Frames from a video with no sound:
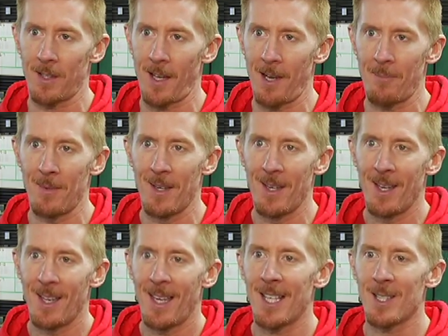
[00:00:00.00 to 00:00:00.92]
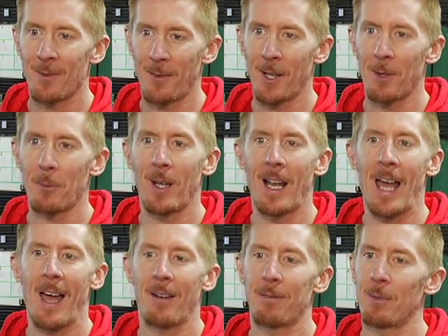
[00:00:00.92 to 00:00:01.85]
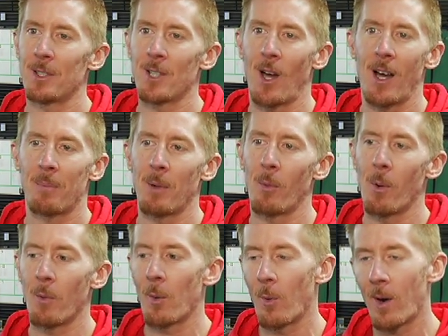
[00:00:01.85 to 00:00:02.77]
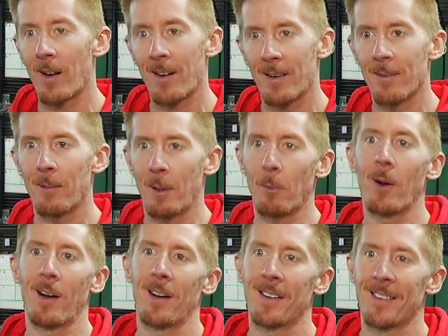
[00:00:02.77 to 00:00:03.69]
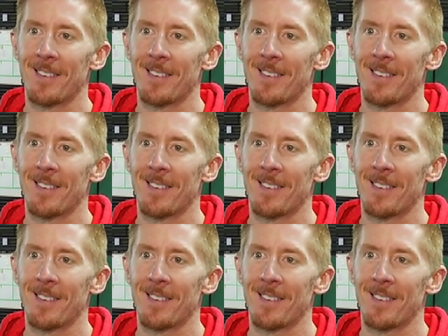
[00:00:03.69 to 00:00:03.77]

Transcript: the time. It's fun. We laugh. We talk. But when we work, when we work.